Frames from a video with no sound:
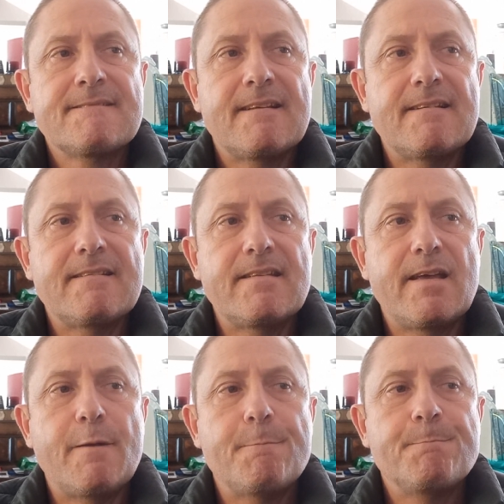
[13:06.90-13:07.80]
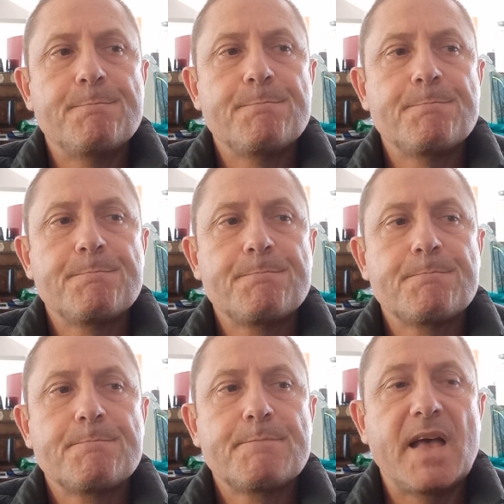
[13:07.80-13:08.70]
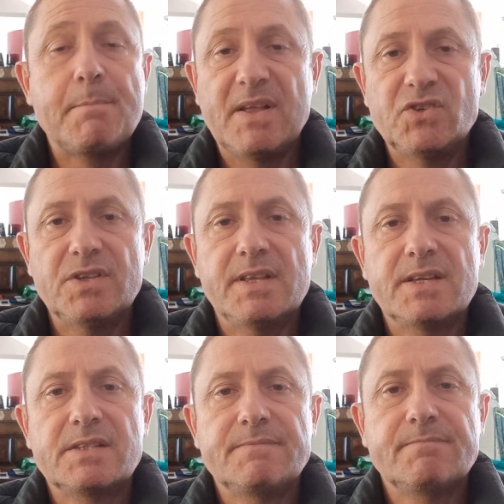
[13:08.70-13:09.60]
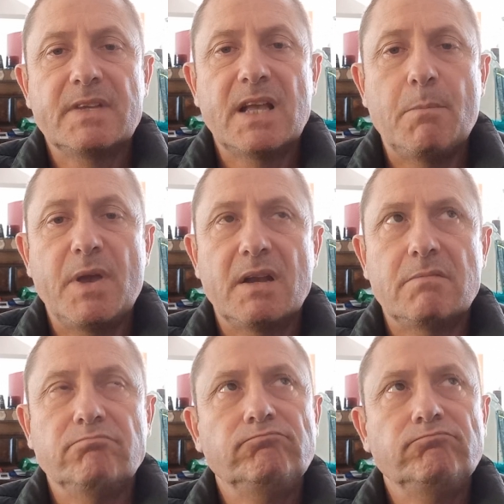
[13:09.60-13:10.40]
And I mentioned this and we had,